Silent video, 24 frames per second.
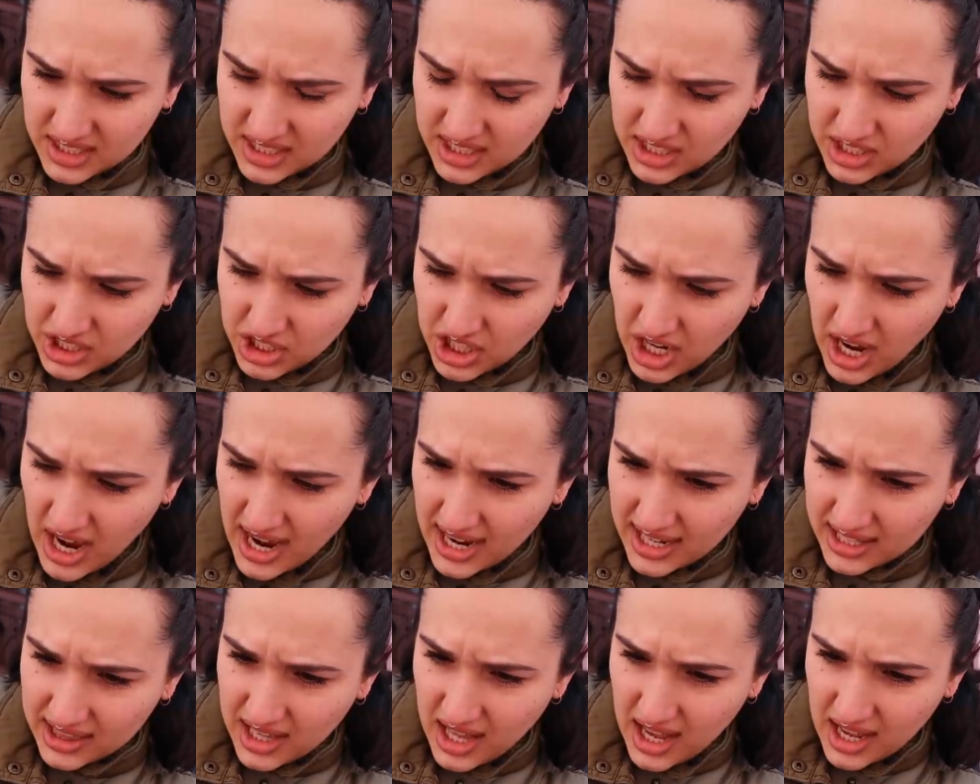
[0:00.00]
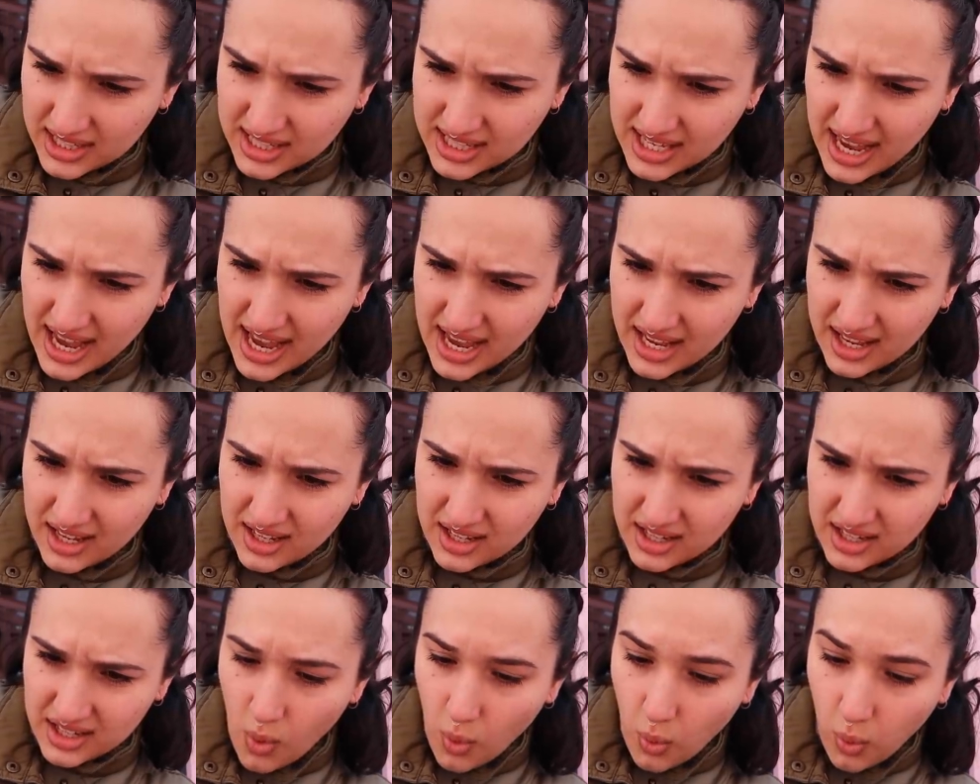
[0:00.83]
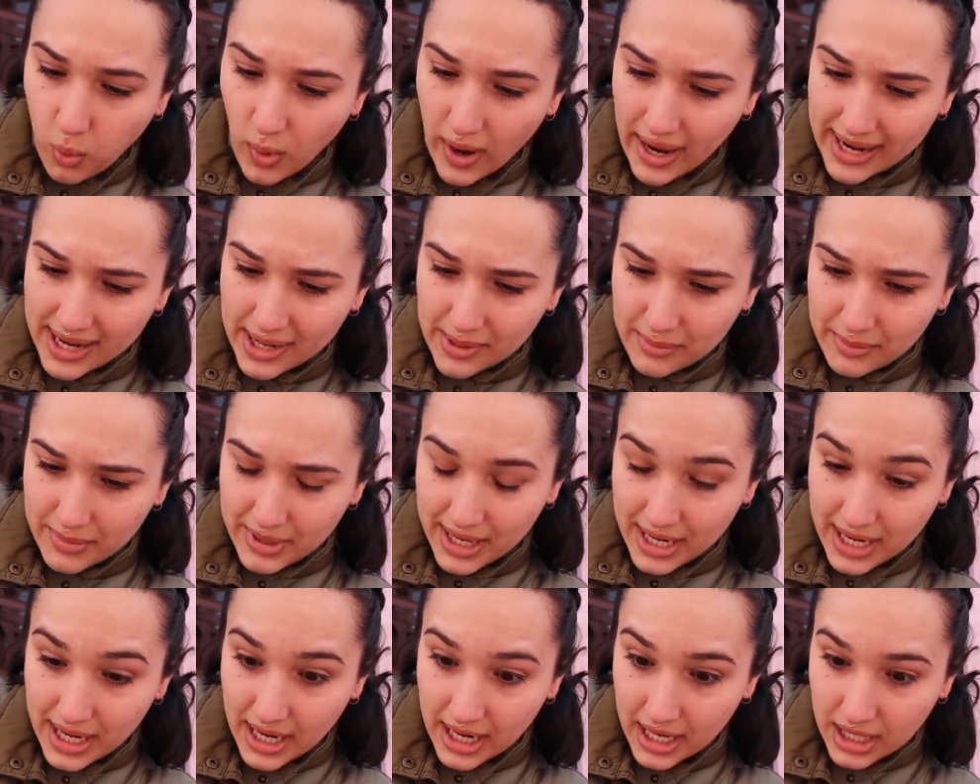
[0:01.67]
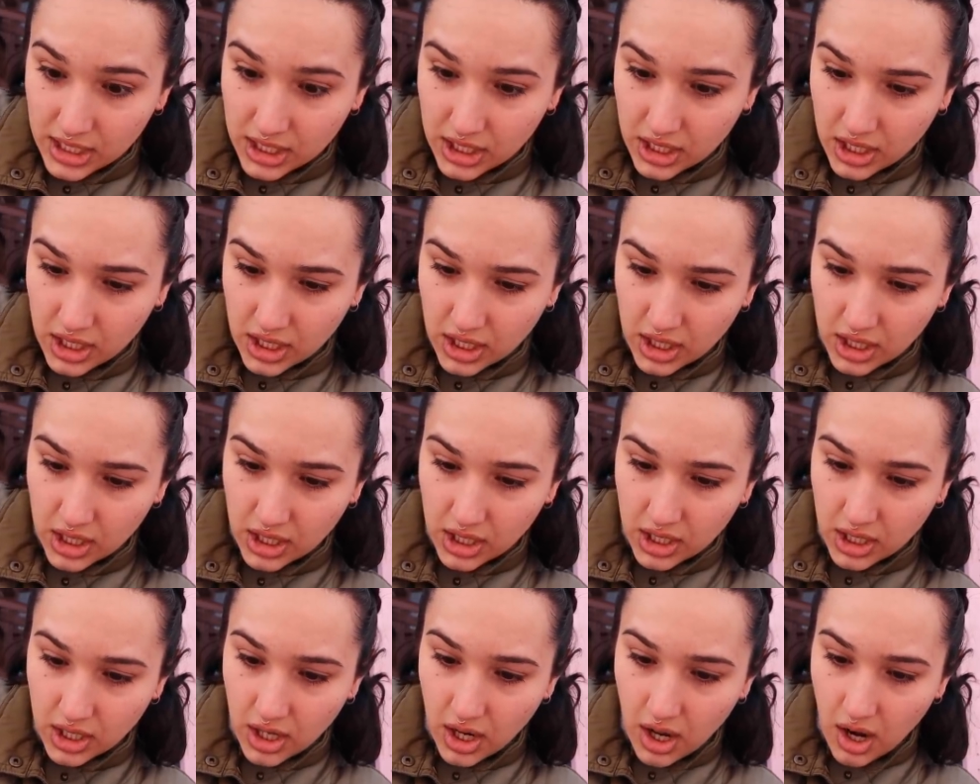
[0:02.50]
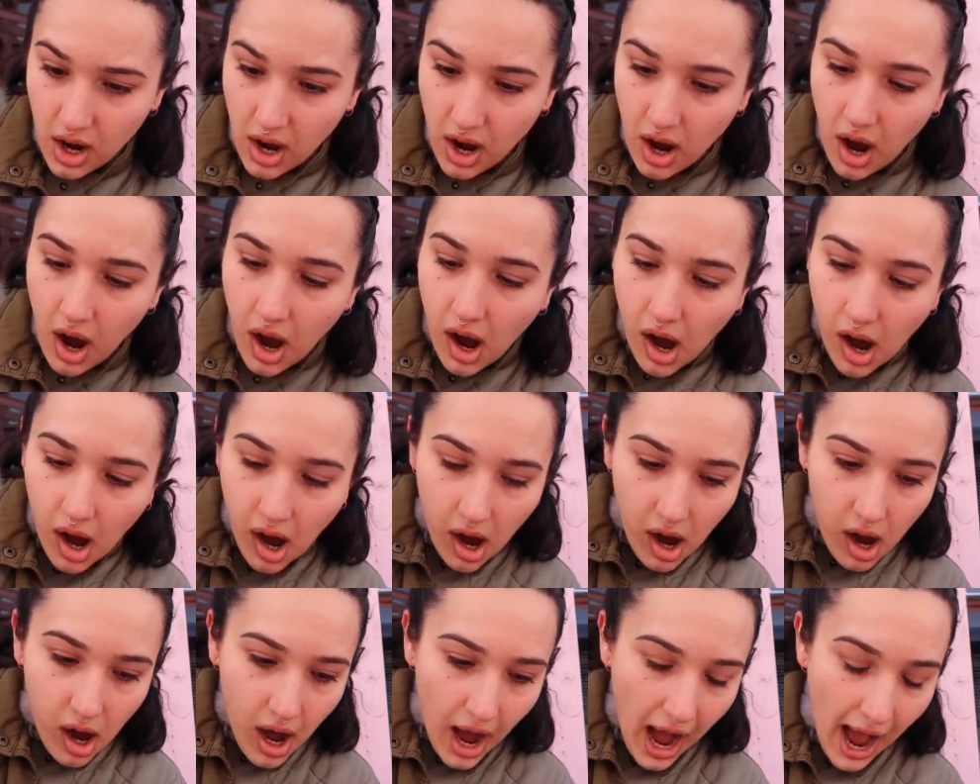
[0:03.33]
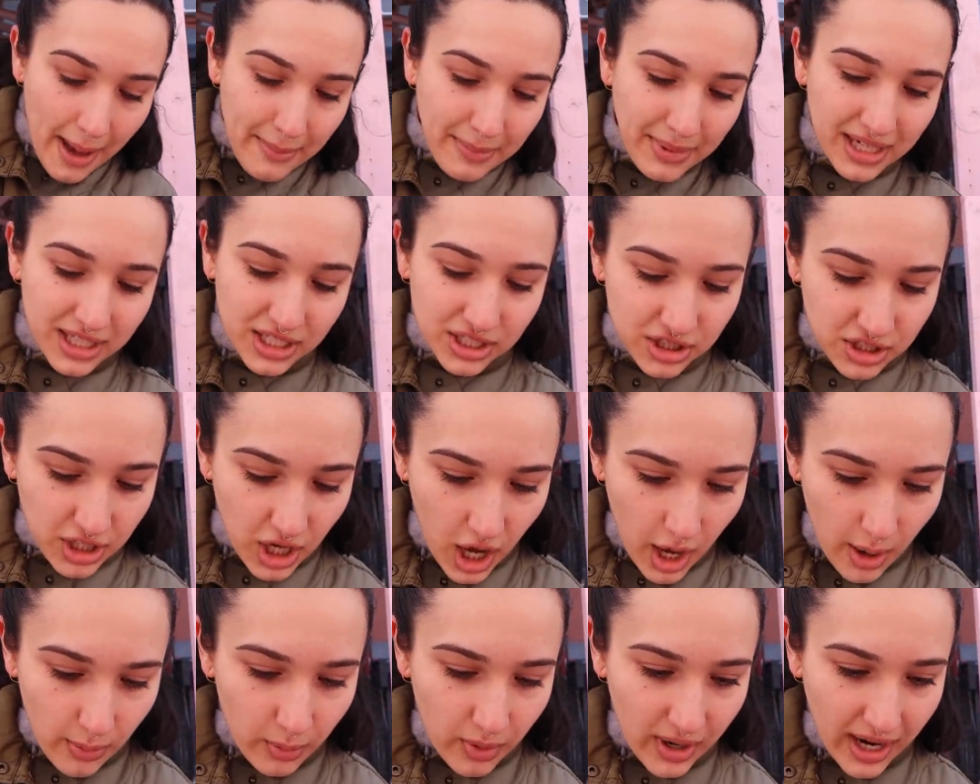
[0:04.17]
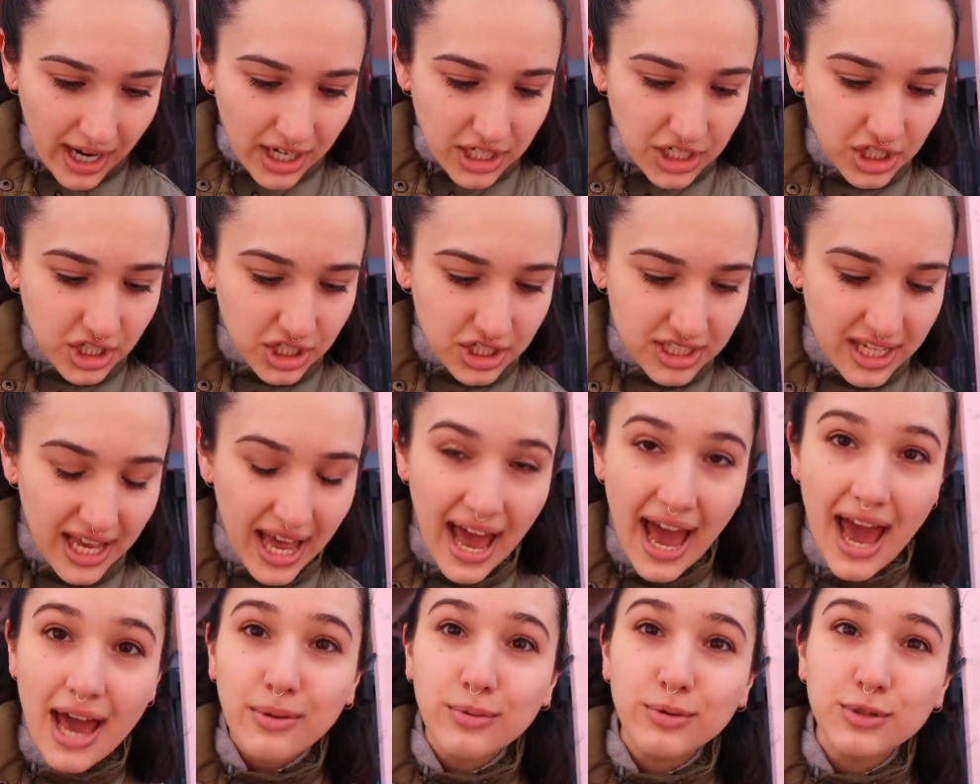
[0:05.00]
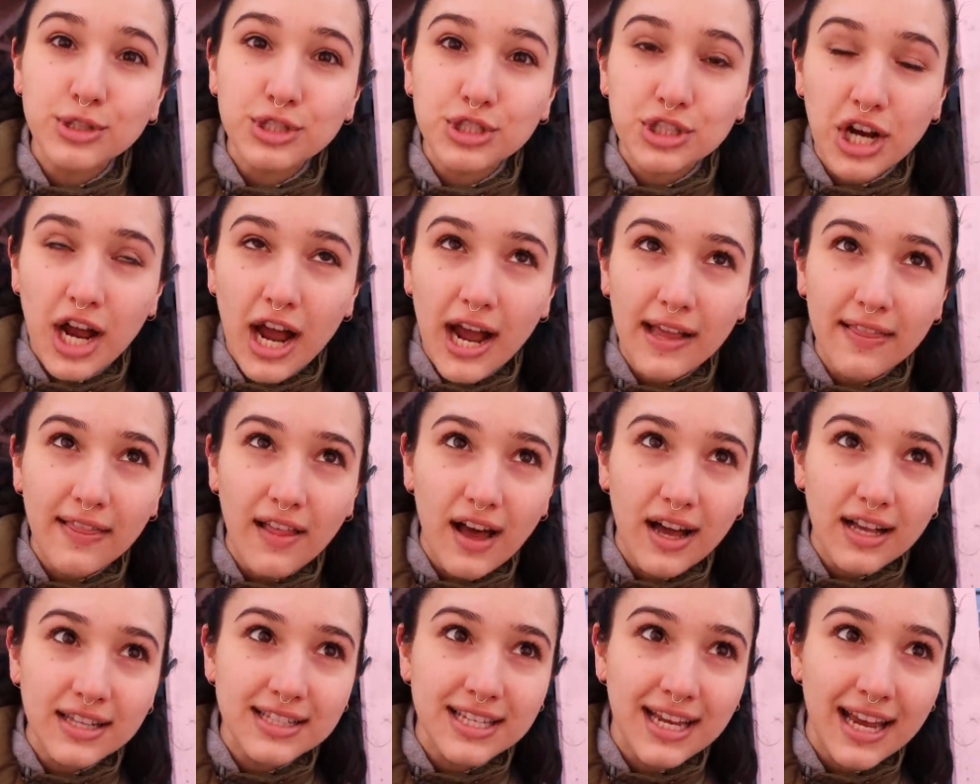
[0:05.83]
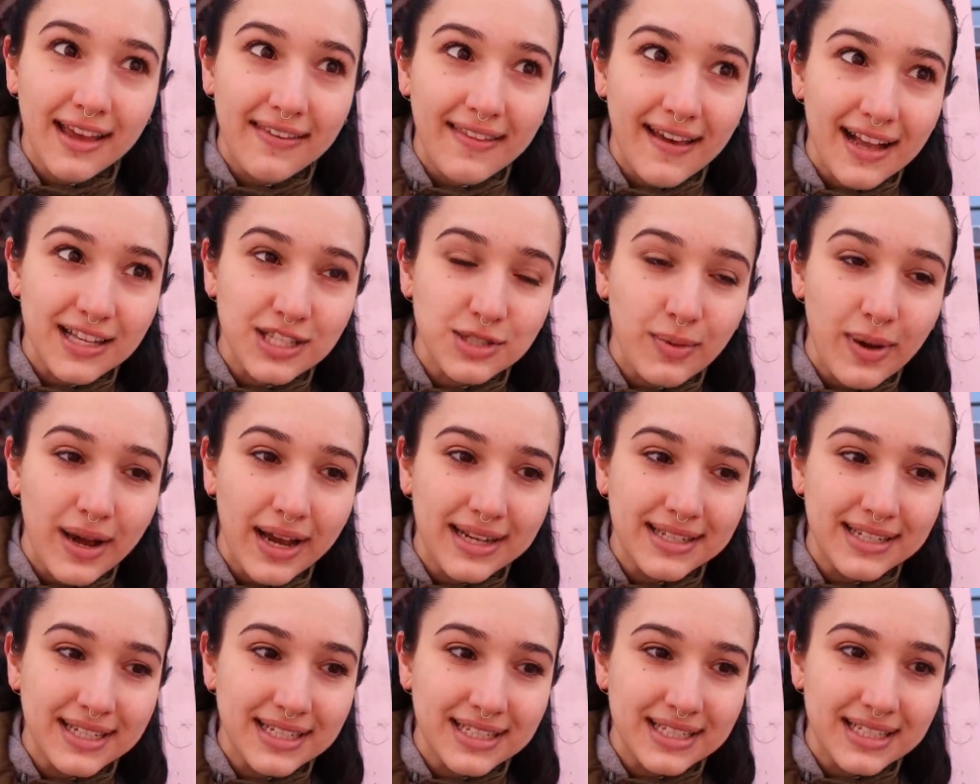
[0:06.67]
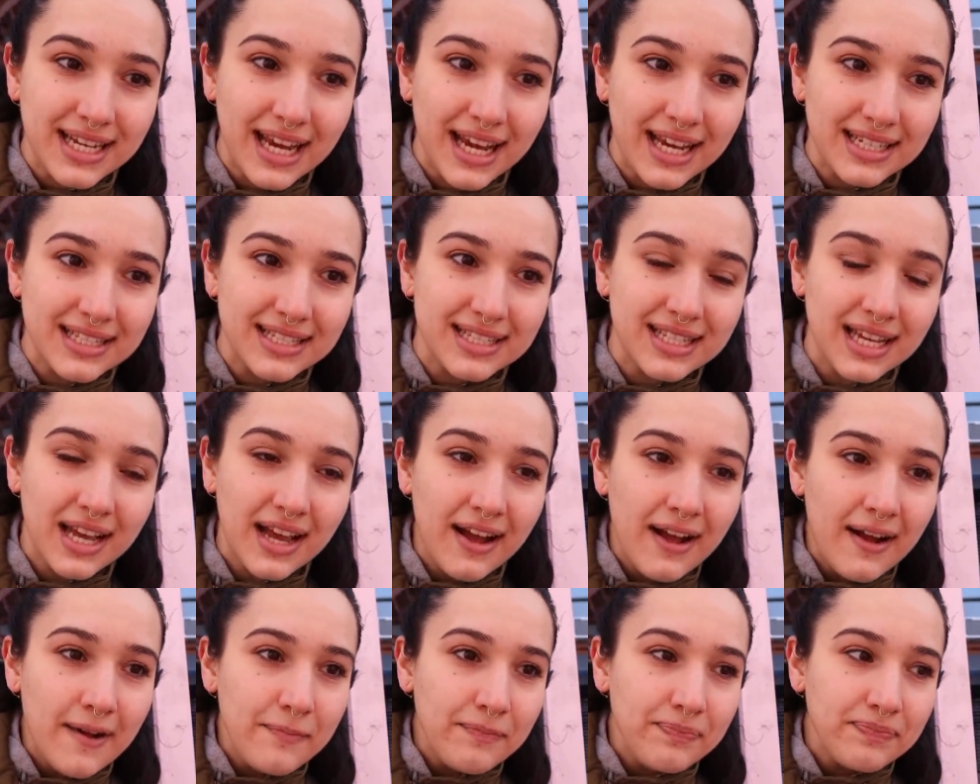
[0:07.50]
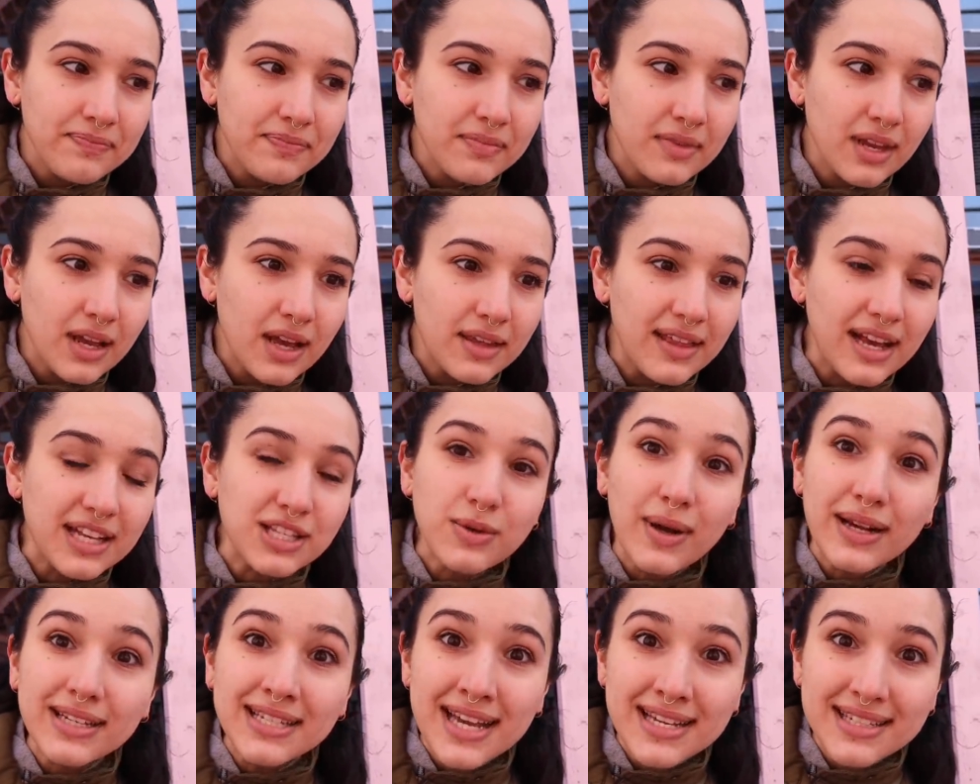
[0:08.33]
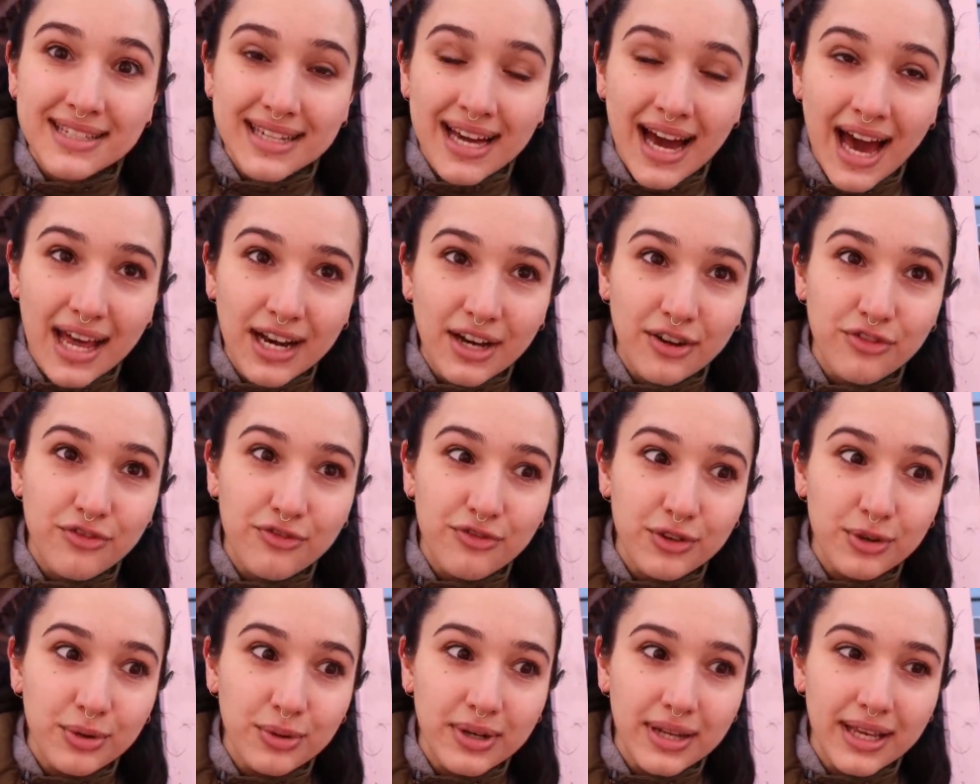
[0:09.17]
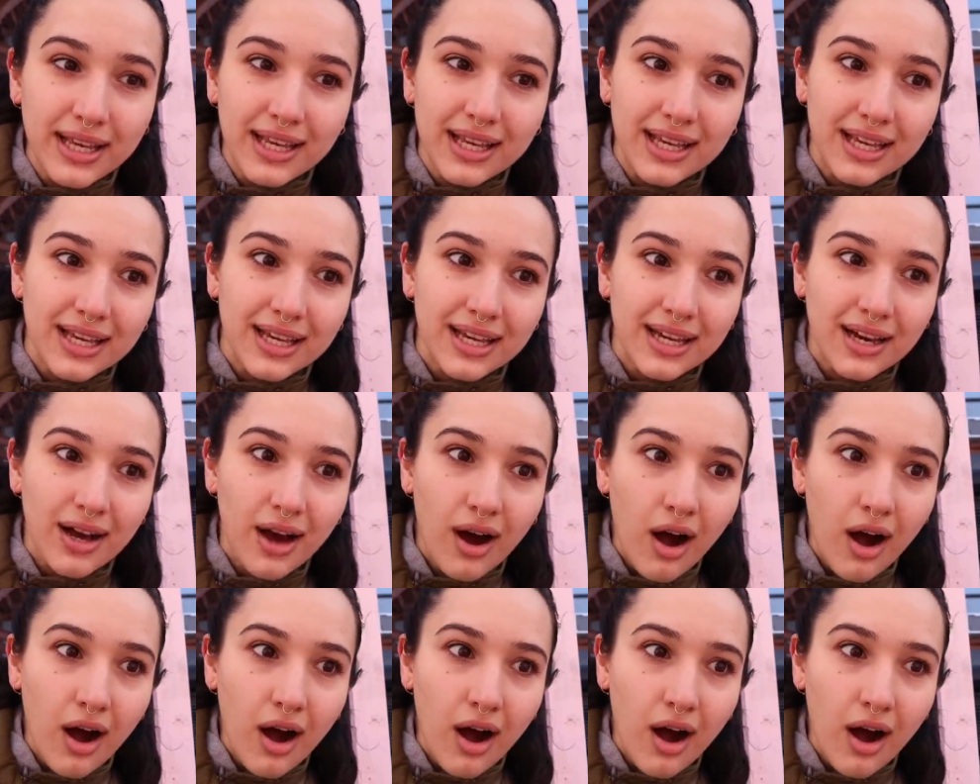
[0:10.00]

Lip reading: that chai latte? Wait a minute. I messed up. What I just had was chai latte. That's why it tasted kind of fruity.